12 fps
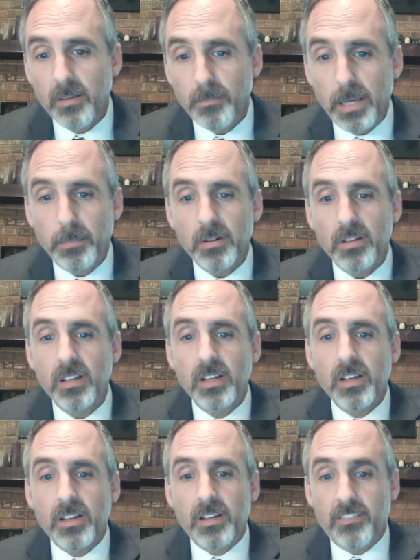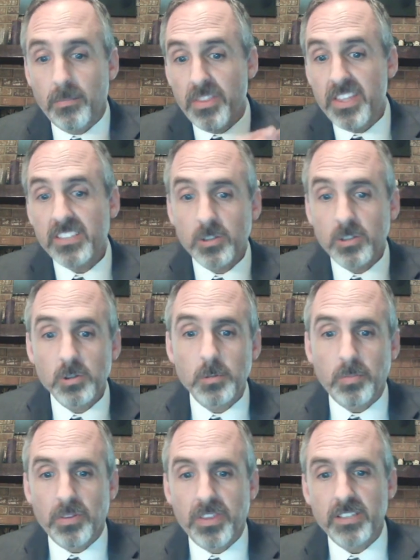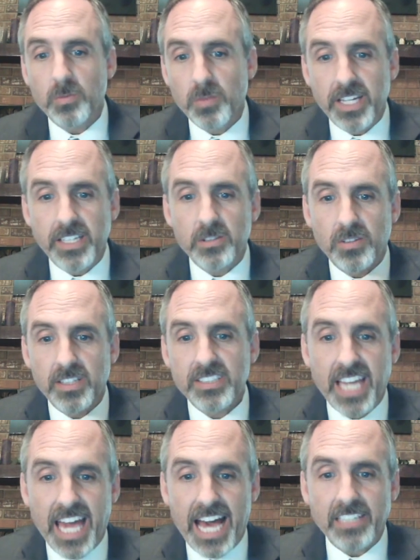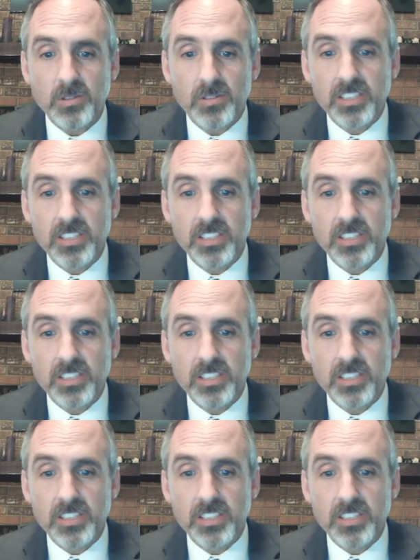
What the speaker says: people from this group or this race or this caste